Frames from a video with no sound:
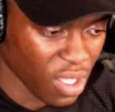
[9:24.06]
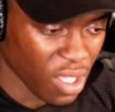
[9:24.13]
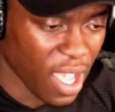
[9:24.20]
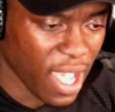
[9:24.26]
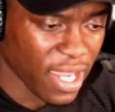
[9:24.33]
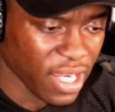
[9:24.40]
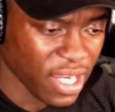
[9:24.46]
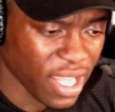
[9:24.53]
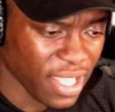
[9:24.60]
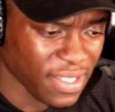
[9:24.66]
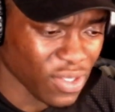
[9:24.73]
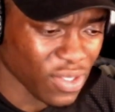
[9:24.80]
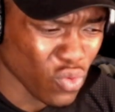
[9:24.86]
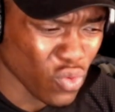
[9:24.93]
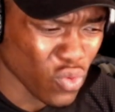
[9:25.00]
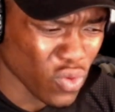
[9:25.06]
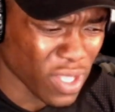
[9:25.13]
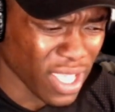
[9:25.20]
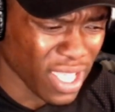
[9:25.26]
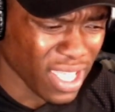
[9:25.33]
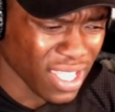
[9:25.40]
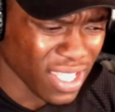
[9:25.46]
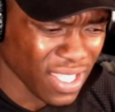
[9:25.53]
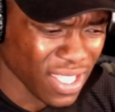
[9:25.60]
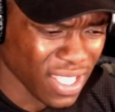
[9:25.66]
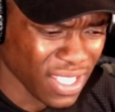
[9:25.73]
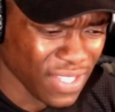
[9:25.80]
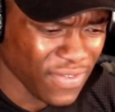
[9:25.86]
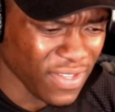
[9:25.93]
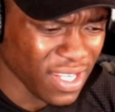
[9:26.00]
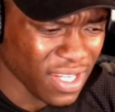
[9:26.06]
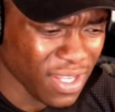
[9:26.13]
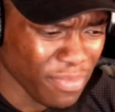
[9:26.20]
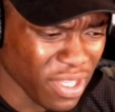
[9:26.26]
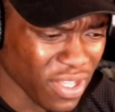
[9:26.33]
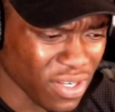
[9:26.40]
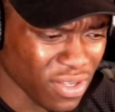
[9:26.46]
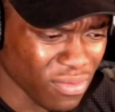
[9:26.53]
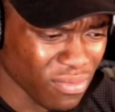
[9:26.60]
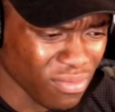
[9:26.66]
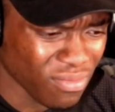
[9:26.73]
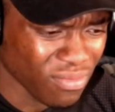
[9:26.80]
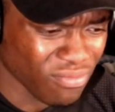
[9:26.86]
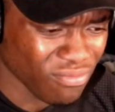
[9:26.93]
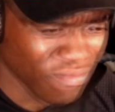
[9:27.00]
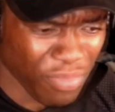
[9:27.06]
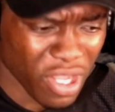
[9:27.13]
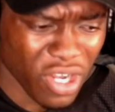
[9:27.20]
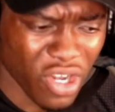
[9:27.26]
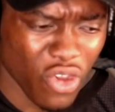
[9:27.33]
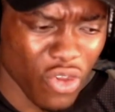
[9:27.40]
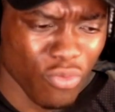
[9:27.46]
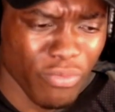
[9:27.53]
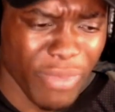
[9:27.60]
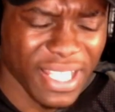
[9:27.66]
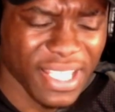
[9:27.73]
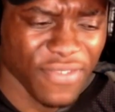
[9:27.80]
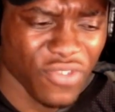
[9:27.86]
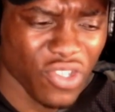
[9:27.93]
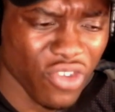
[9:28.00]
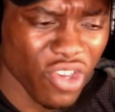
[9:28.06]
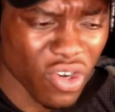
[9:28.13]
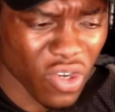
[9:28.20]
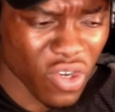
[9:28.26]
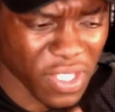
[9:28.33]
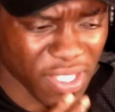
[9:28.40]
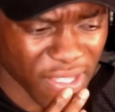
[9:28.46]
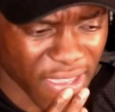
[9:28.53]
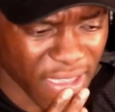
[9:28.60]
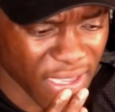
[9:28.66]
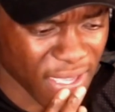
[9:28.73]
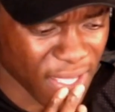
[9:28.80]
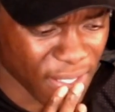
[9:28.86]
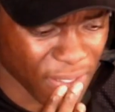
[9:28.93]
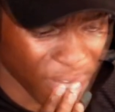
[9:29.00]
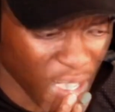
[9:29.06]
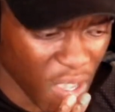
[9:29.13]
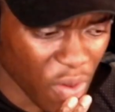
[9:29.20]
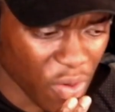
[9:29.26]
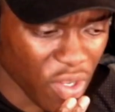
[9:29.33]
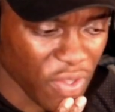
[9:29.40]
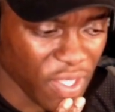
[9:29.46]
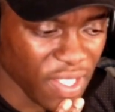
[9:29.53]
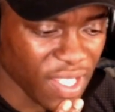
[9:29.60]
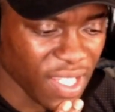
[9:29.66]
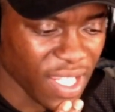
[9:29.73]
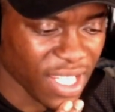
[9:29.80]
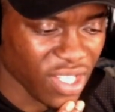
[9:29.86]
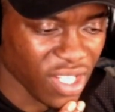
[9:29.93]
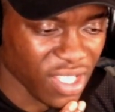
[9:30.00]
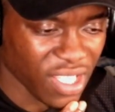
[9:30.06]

Alright, nice. okay. He's feeling a bit of them. But no massive Trion loss, okay. Oh no, he did actually